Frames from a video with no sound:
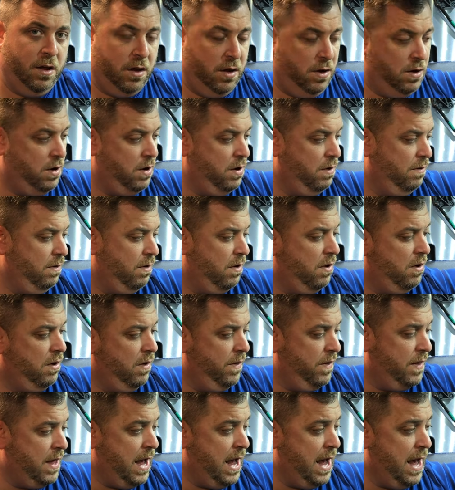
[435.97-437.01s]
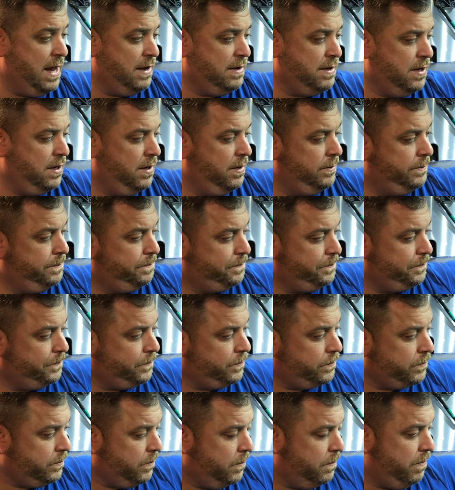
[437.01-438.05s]
you know, on that.
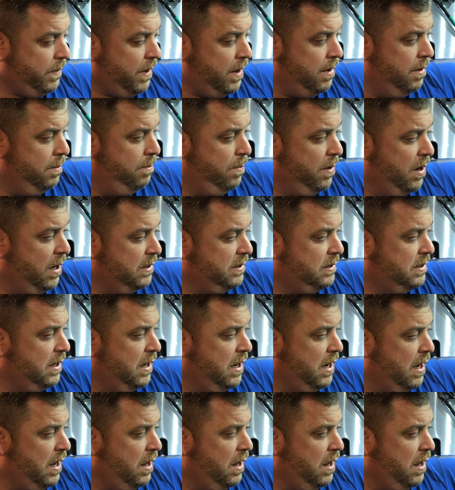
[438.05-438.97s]
But,